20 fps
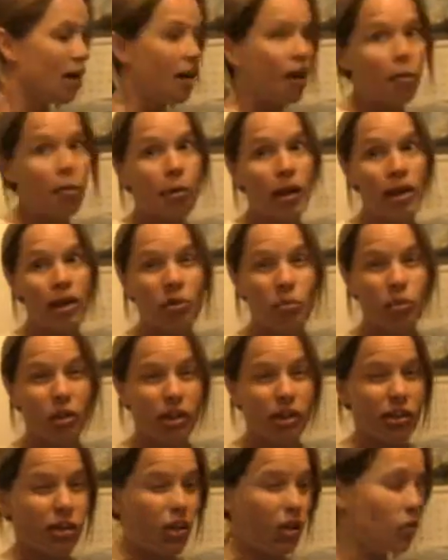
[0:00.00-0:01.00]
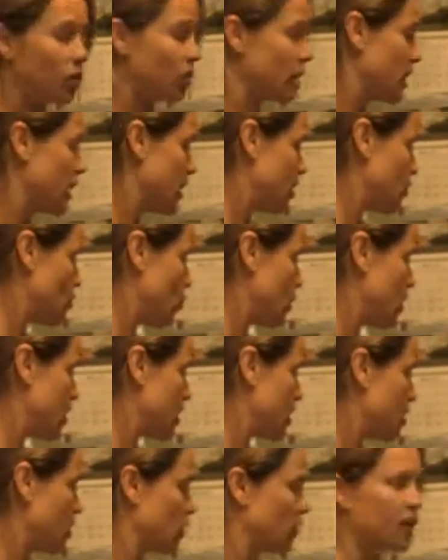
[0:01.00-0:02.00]
our body really don't need. We
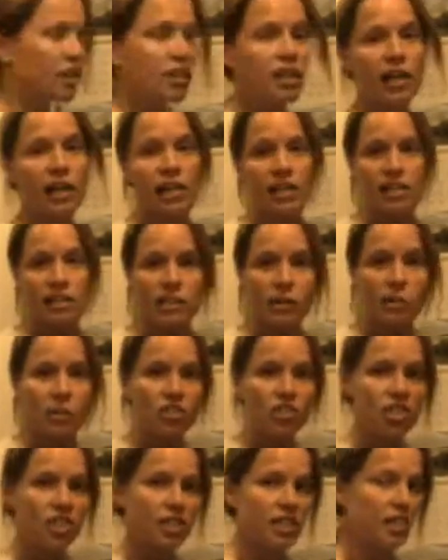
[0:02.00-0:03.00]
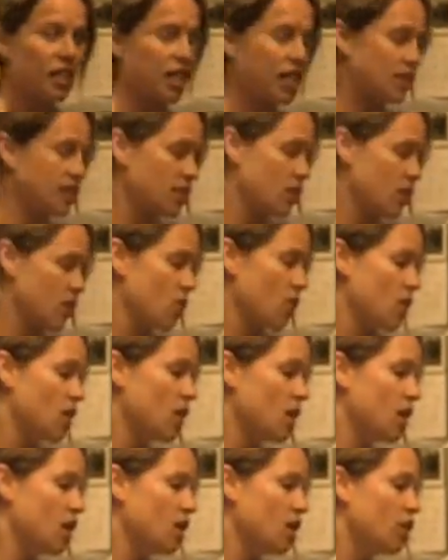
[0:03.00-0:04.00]
can only take in so much in a day. So
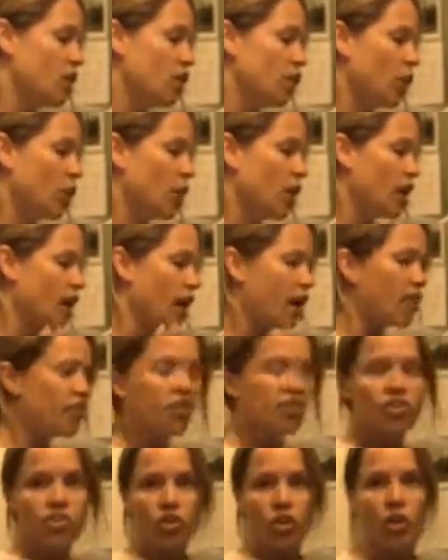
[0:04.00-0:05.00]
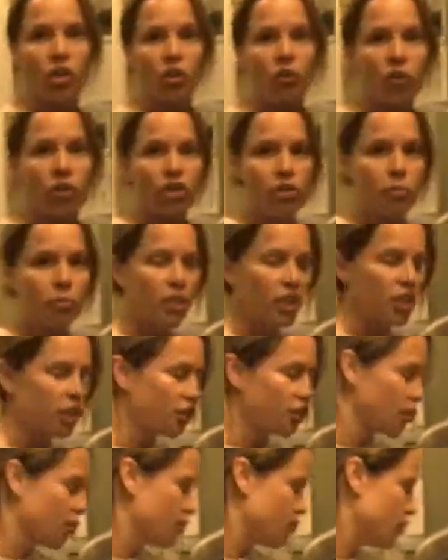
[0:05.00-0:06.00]
have control of what you put in
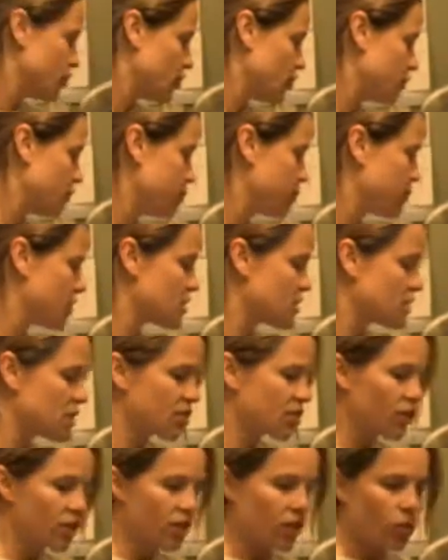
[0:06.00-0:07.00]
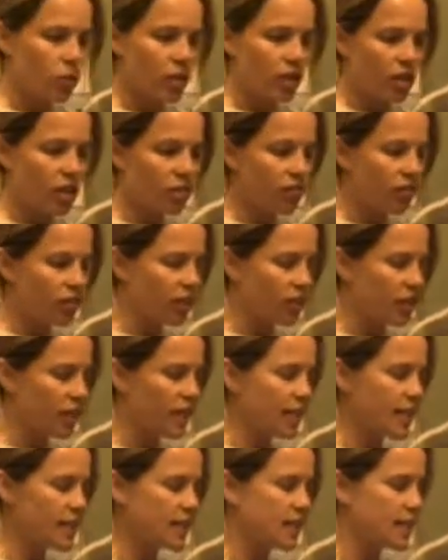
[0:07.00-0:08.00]
your food. This is very quick, very
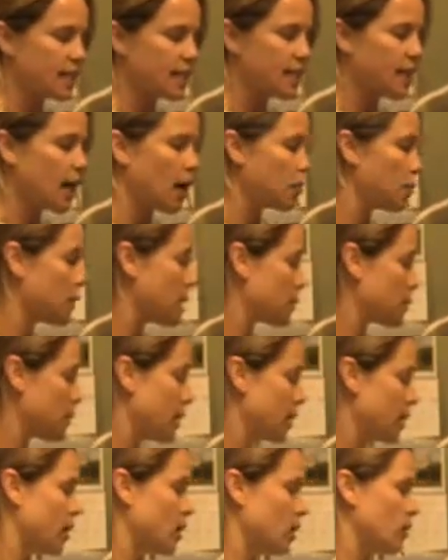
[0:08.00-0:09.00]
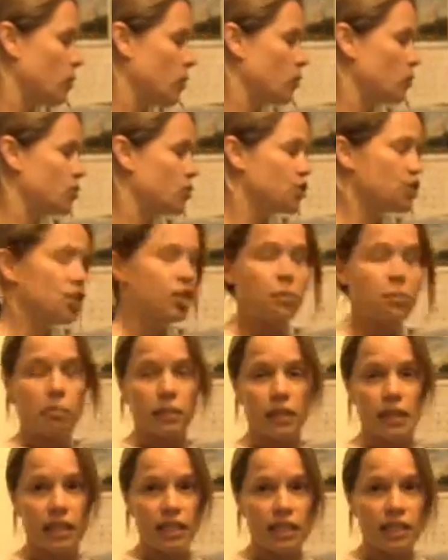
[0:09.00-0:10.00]
easy. I make my own
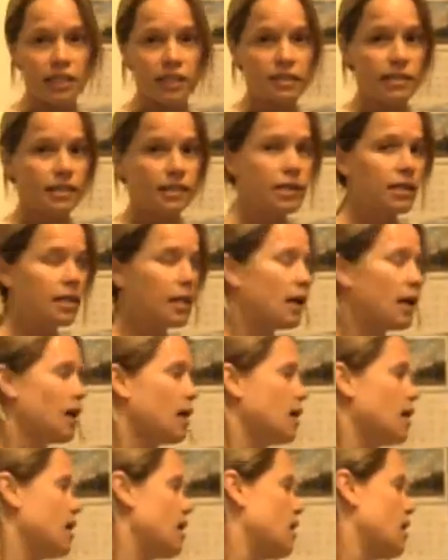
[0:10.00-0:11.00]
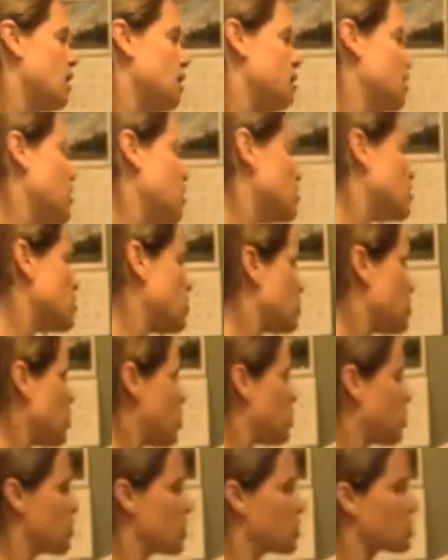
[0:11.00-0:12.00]
chickpeas, also
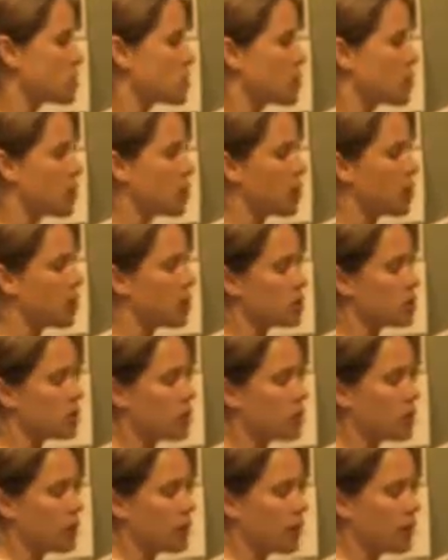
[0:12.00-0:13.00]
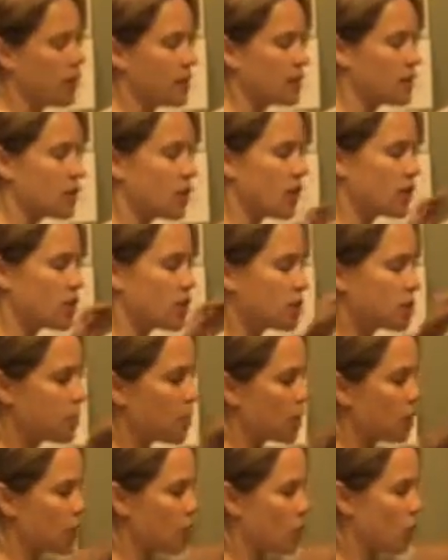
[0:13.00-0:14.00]
known as garbanzo beans. So I just put
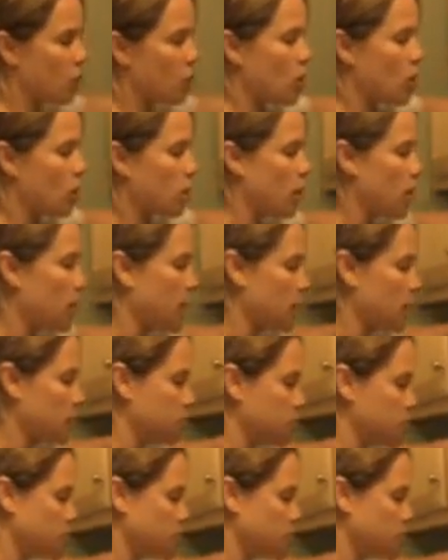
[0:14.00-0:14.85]
it in the crock pot